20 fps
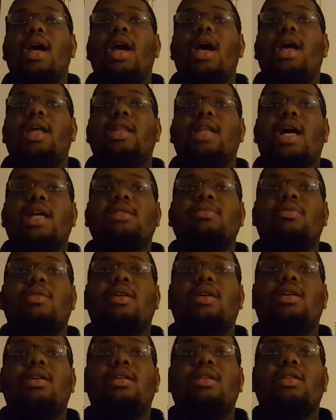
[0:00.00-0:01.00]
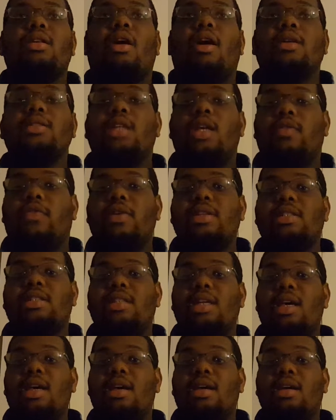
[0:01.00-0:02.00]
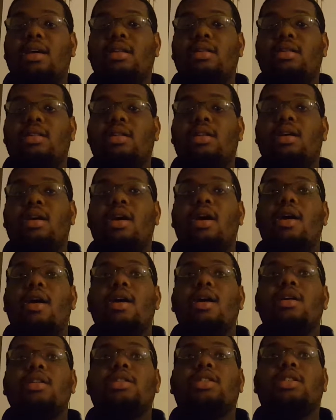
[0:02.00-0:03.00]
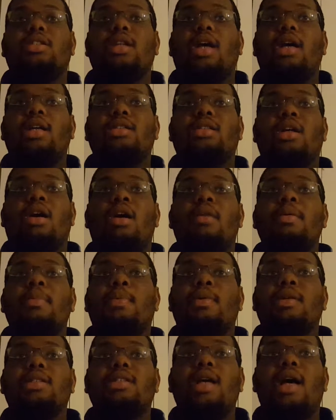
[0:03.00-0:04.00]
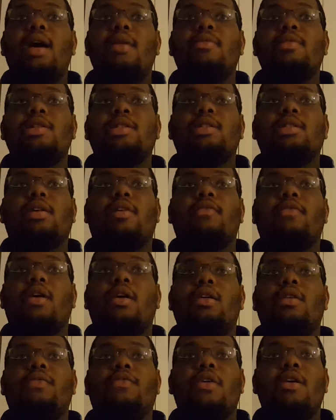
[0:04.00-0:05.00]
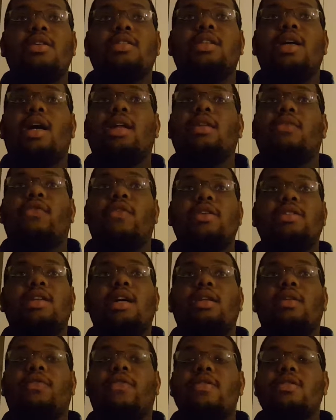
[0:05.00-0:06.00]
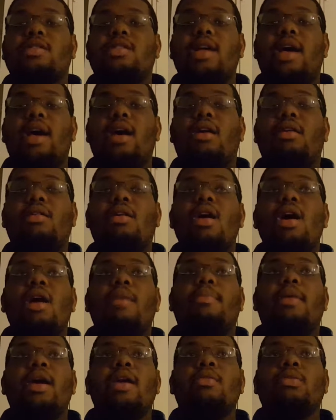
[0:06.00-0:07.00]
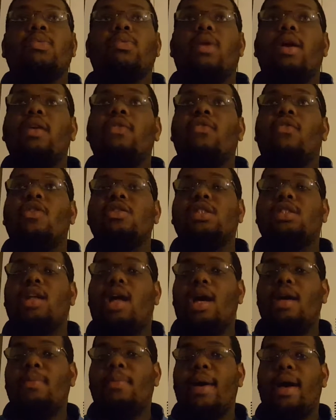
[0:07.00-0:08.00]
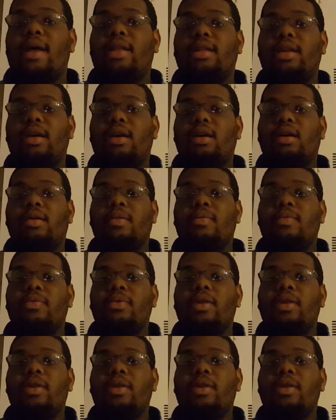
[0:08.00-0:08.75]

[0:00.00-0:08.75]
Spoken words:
And that's what our defense did. Like Jacoby Brissett was converting first down after first down after first down, but he was running for his life back there.